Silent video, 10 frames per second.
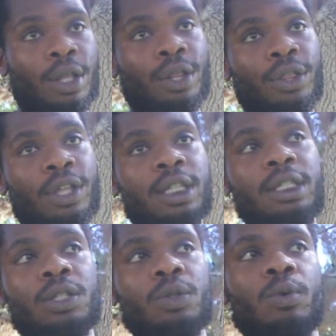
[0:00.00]

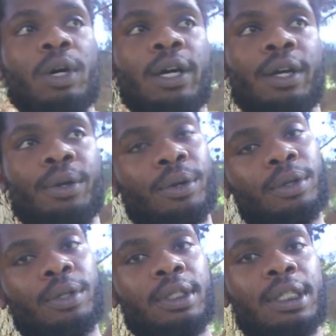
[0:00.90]
This is what
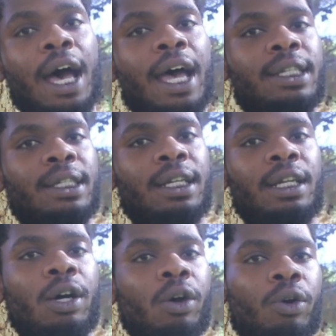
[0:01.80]
ties
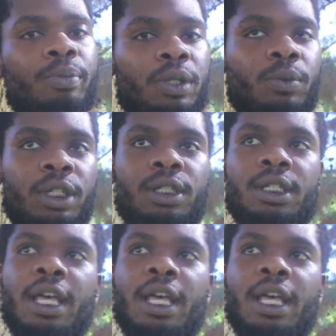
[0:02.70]
in the hopes and wishes